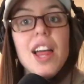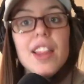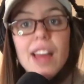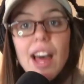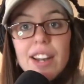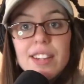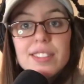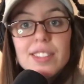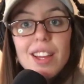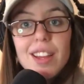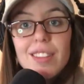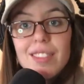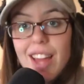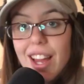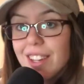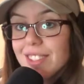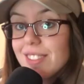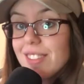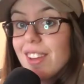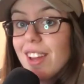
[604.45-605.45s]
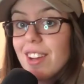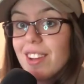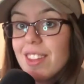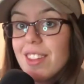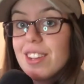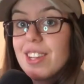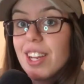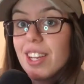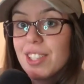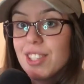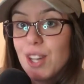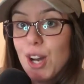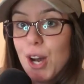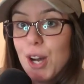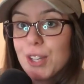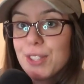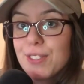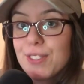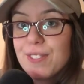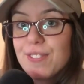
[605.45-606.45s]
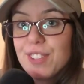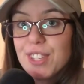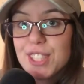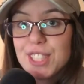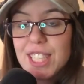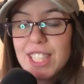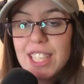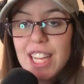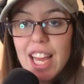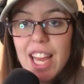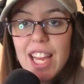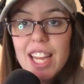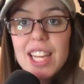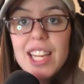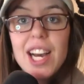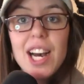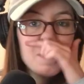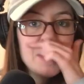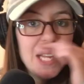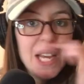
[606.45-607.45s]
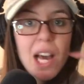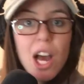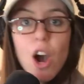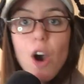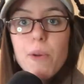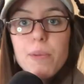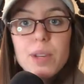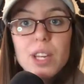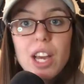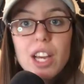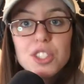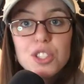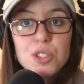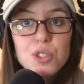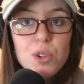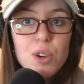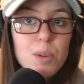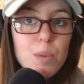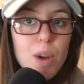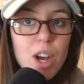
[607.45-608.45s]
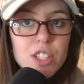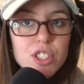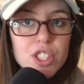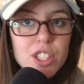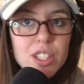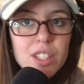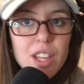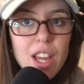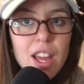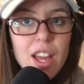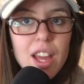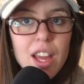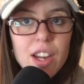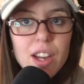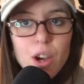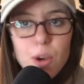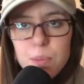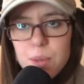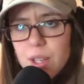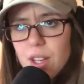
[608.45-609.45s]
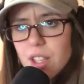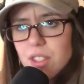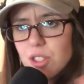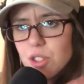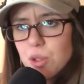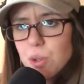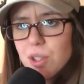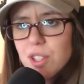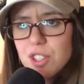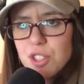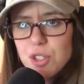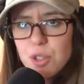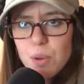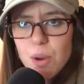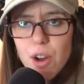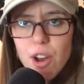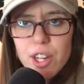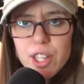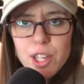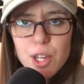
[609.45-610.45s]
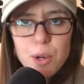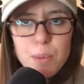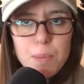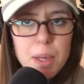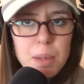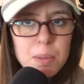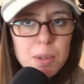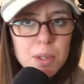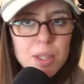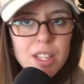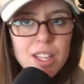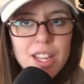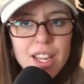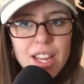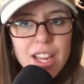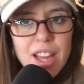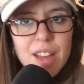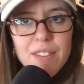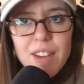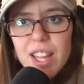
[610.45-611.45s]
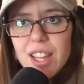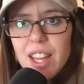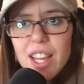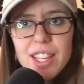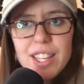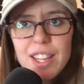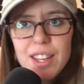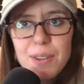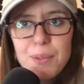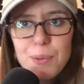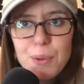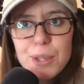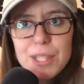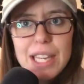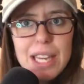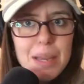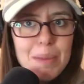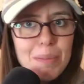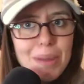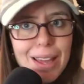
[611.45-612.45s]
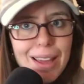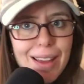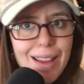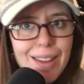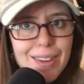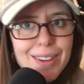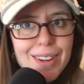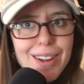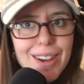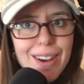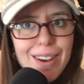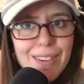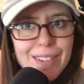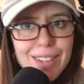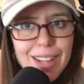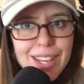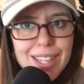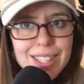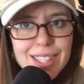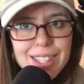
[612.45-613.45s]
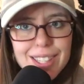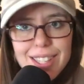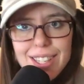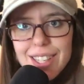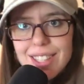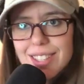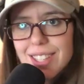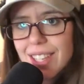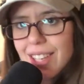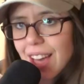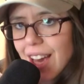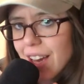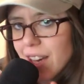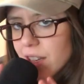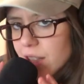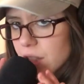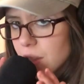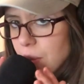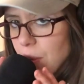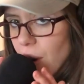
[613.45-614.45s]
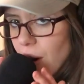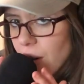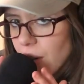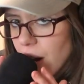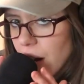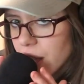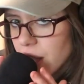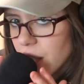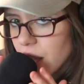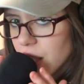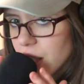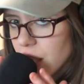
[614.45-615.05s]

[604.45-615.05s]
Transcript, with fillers: That is it. That is the end of the Tik Talk for today. I hope you guys enjoyed watching, and I hope you guys enjoyed this new audio. Maybe if I like it, we'll keep it. I don't know. Like it's like ASMR, right?